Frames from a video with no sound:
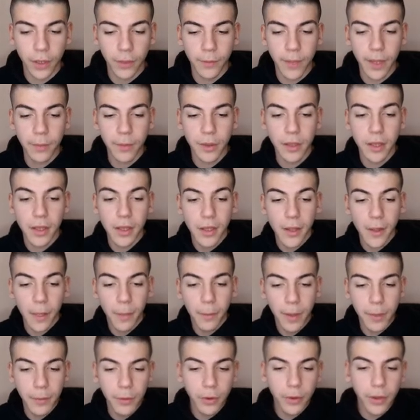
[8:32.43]
Maybe
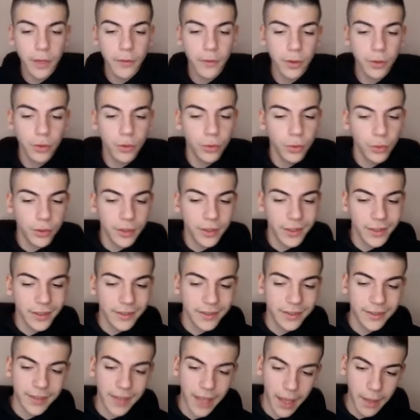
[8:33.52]
you can even do the
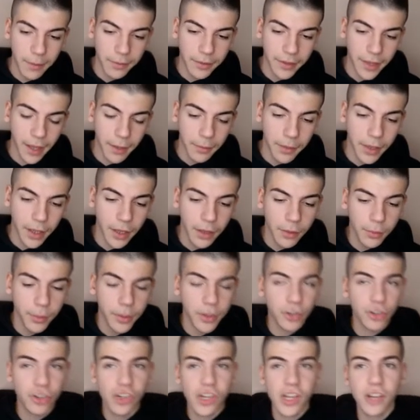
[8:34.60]
same thumbnail but
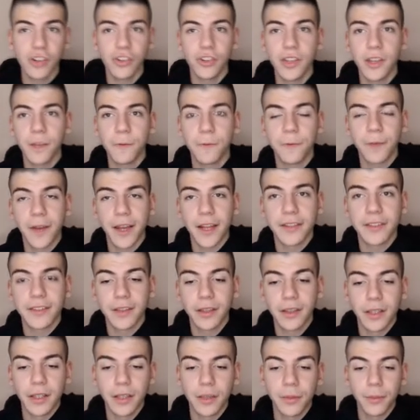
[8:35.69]
change the effects a
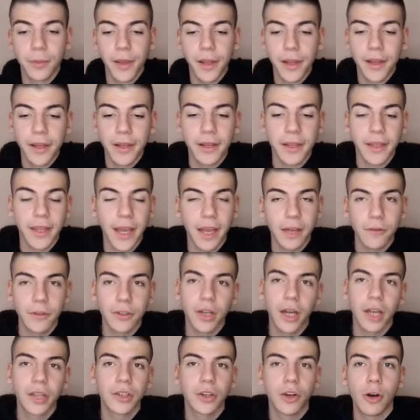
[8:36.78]
little bit in
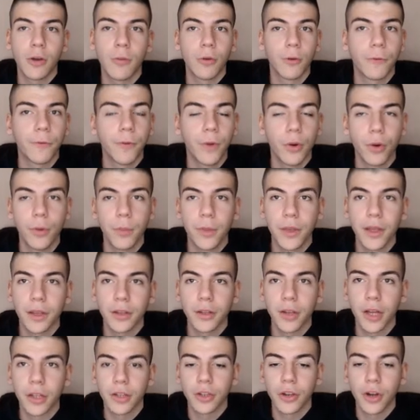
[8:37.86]
canva.com or
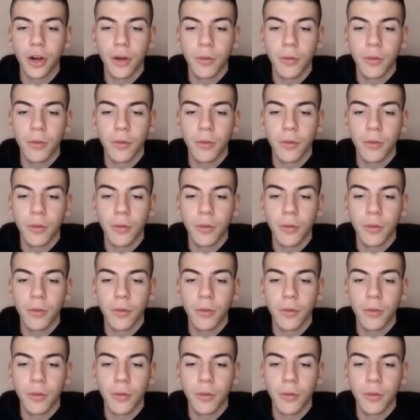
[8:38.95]
photopea.com